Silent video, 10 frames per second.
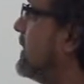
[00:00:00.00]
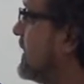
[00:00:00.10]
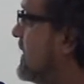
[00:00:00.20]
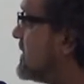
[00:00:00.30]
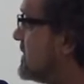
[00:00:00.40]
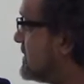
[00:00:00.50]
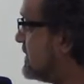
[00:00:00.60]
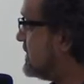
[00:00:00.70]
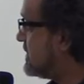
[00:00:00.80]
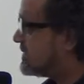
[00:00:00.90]
The key
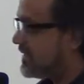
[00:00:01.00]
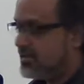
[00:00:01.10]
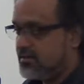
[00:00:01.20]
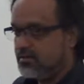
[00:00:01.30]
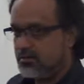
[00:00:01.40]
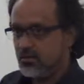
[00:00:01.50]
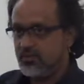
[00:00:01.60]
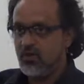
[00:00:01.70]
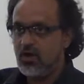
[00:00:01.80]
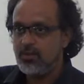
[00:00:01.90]
concern is that though
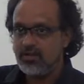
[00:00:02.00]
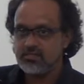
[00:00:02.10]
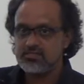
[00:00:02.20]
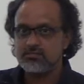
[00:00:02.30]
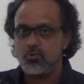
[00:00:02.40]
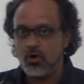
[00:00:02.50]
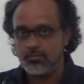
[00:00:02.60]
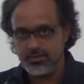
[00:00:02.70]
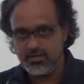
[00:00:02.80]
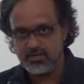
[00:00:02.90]
the World Bank is a
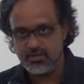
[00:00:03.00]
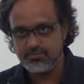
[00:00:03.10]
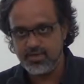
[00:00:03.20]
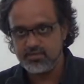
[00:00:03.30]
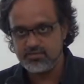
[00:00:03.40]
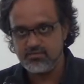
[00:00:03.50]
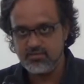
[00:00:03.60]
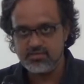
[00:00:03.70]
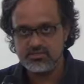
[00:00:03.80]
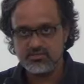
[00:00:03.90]
small player
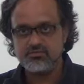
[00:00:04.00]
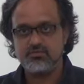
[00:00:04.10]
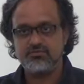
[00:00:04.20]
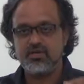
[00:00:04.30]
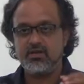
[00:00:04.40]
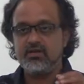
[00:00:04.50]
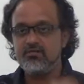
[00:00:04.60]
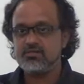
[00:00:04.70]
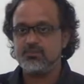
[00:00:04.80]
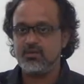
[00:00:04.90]
comparatively in terms of their
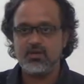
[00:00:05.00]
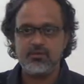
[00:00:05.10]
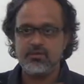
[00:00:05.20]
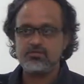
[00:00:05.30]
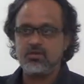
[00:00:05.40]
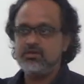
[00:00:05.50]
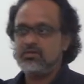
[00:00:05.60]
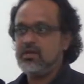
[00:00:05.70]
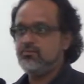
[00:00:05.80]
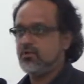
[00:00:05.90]
investment, it's
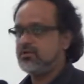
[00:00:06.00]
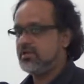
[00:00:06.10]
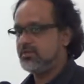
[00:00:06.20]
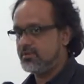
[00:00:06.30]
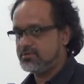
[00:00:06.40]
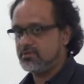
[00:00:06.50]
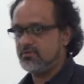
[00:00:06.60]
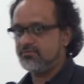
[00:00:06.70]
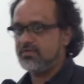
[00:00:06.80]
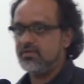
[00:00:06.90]
only
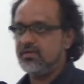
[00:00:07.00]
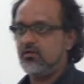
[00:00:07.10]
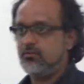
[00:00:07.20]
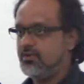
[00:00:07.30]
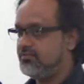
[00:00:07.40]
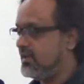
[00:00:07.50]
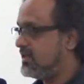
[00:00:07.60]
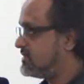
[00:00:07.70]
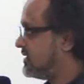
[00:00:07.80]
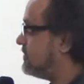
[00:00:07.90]
3.3% of the development
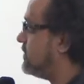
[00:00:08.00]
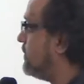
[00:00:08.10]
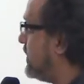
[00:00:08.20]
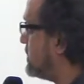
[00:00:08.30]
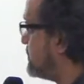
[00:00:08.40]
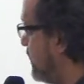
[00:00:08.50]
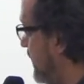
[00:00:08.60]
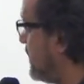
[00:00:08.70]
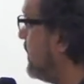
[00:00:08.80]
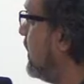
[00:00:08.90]
finance that the World Bank is
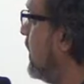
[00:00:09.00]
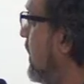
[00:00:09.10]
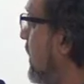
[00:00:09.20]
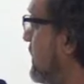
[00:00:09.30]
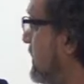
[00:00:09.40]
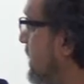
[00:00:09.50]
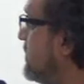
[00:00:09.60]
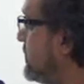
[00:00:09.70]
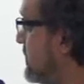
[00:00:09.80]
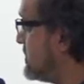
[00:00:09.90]
putting, their
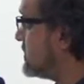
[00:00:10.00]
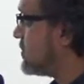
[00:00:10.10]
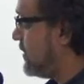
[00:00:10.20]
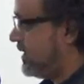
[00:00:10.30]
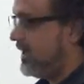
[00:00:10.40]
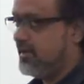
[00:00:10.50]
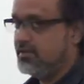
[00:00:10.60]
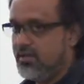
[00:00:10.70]
influence is quite high.